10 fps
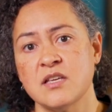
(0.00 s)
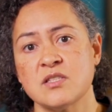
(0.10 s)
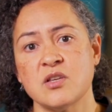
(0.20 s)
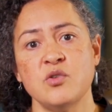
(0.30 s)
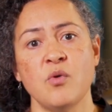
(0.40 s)

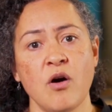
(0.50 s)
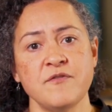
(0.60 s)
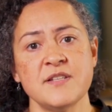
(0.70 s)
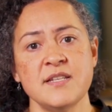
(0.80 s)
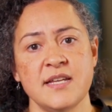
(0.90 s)
so you
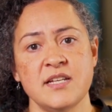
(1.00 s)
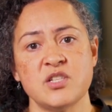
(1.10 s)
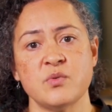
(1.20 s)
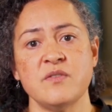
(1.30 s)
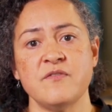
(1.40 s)
often need
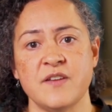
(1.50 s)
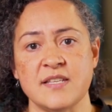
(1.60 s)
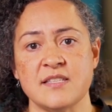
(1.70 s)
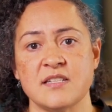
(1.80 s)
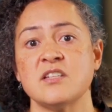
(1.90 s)
to
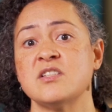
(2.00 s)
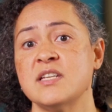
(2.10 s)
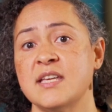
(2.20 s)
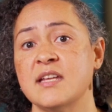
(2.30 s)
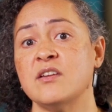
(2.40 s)
invest to
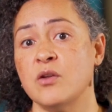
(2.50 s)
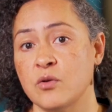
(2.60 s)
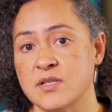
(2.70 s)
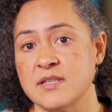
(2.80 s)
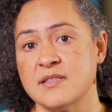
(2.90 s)
get
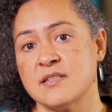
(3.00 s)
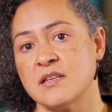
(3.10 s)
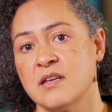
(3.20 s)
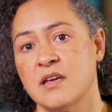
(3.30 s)
noticed.